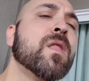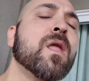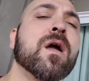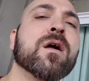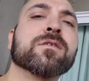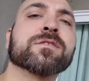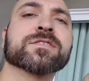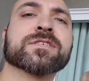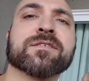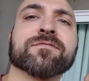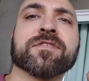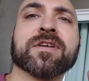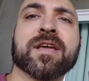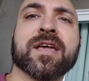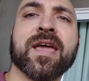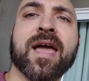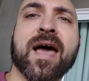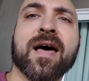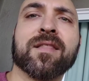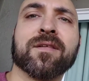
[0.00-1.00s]
170
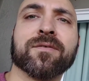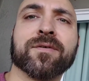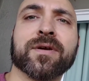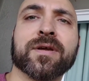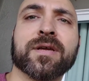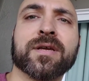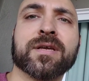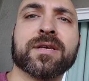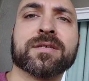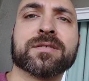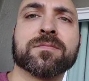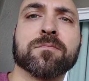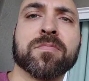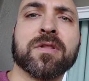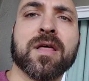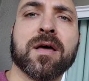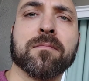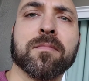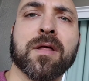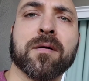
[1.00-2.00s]
calories,
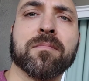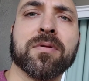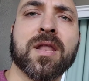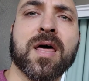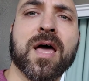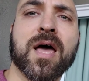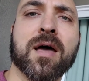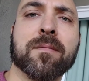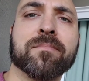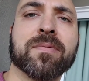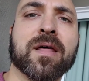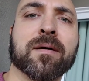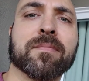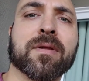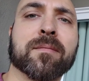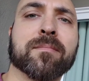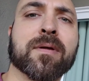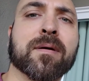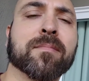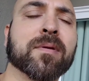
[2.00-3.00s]
blah, blah, blah, blah,
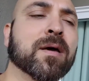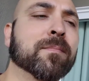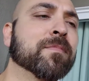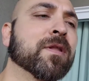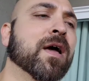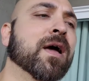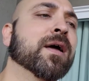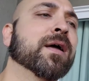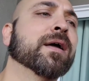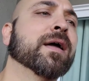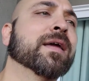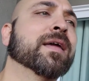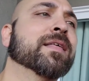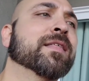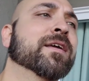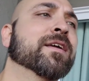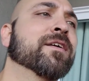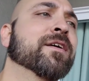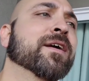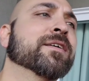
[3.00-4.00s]
blah, blah, blah, blah. I think
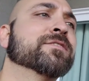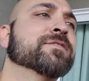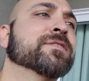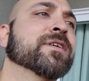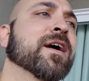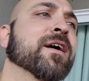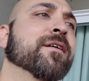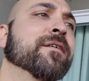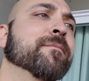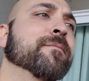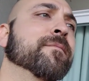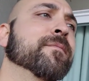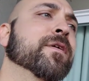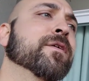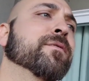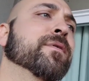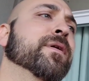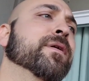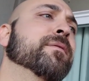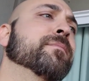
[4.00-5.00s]
you guys are tired of me
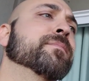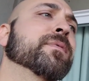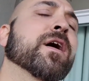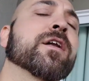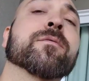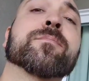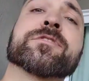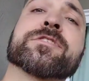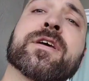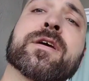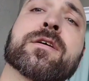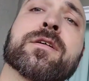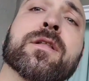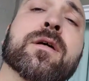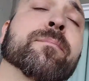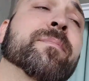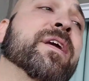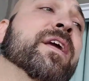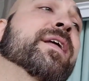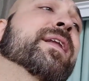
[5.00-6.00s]
reading 100%
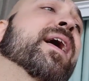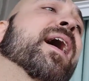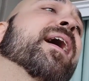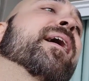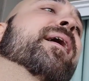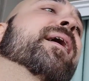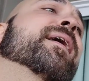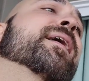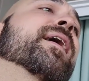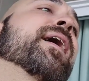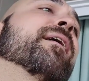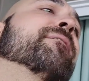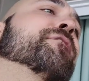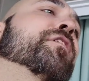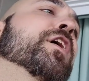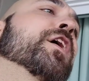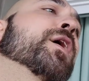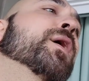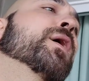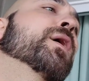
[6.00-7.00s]
Colombian
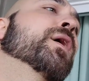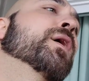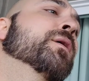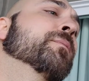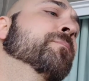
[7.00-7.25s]
coffee.